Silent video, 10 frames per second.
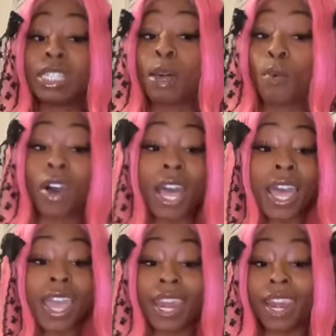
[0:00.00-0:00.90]

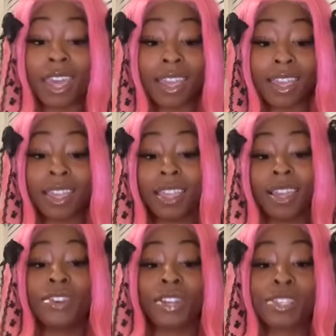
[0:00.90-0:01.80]
someone.
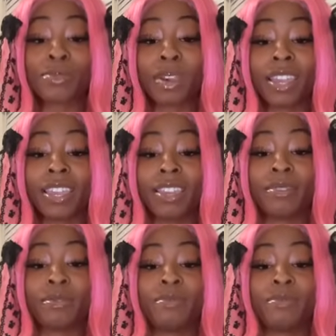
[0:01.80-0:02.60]
I know that's right.